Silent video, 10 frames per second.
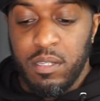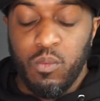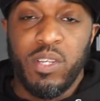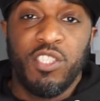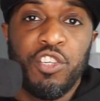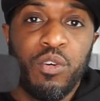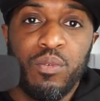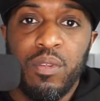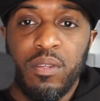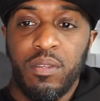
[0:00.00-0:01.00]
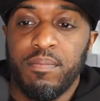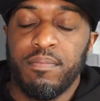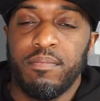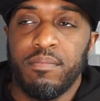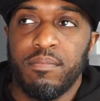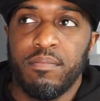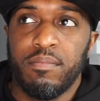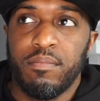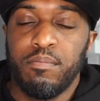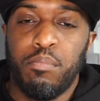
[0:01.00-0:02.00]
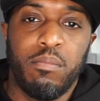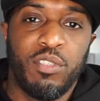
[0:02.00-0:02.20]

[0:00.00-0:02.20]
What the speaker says: Windshield, pop